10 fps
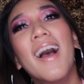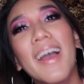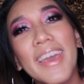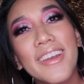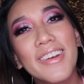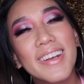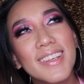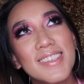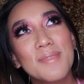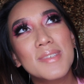Here it
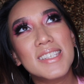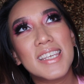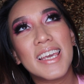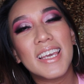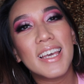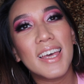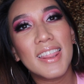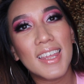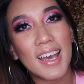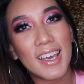is. I'm seeing
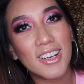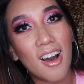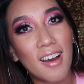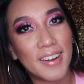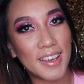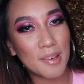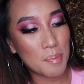the iconic